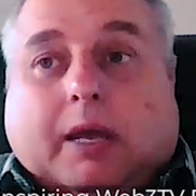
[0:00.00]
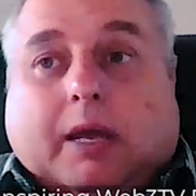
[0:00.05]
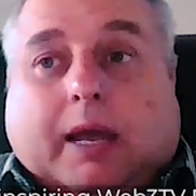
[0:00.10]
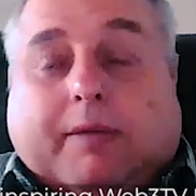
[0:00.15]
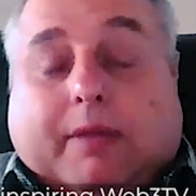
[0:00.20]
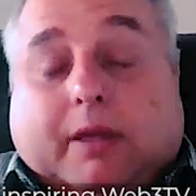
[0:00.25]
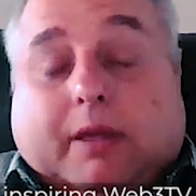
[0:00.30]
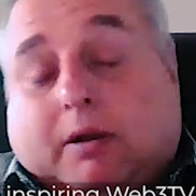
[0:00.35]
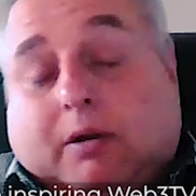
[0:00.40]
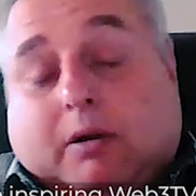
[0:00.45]

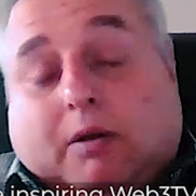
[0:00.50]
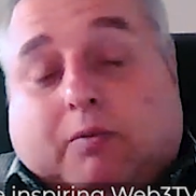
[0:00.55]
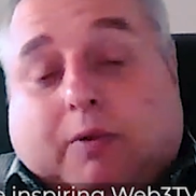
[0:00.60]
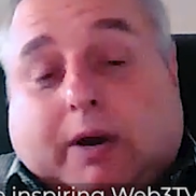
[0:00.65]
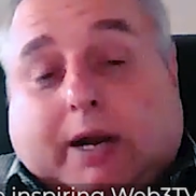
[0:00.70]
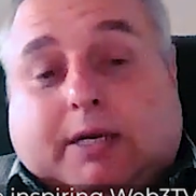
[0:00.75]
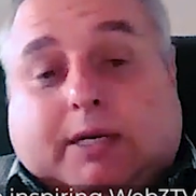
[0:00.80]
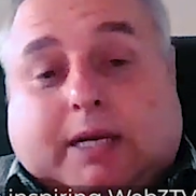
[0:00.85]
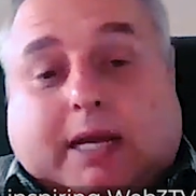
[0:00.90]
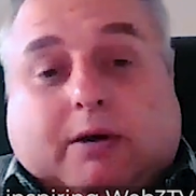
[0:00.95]
then
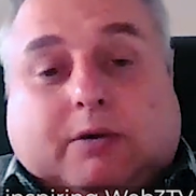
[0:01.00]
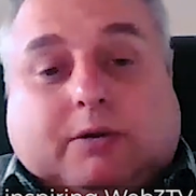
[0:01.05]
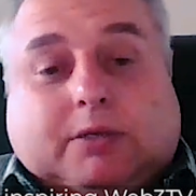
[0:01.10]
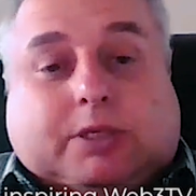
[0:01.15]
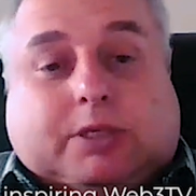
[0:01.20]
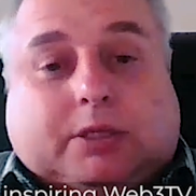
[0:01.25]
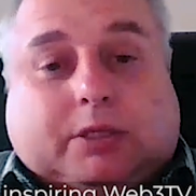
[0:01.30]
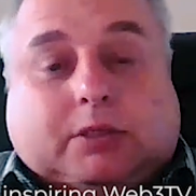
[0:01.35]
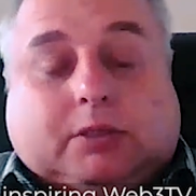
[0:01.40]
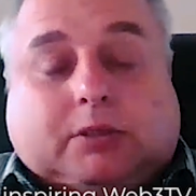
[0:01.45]
right down
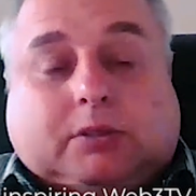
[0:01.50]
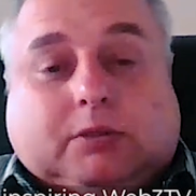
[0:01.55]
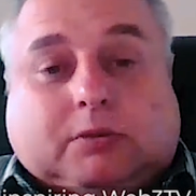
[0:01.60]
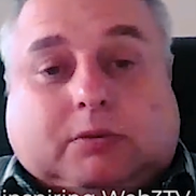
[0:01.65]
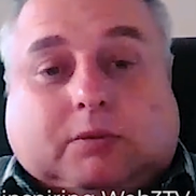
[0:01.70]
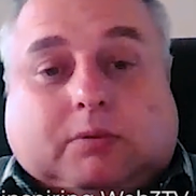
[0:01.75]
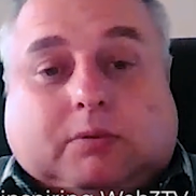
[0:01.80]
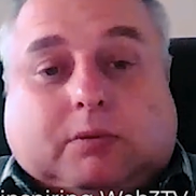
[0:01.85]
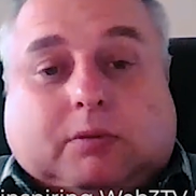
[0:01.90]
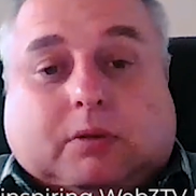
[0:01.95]

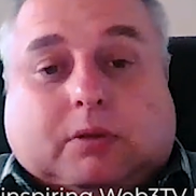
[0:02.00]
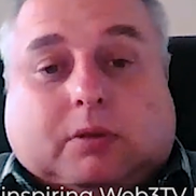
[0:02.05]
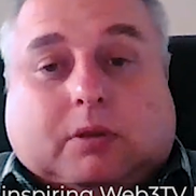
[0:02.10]
to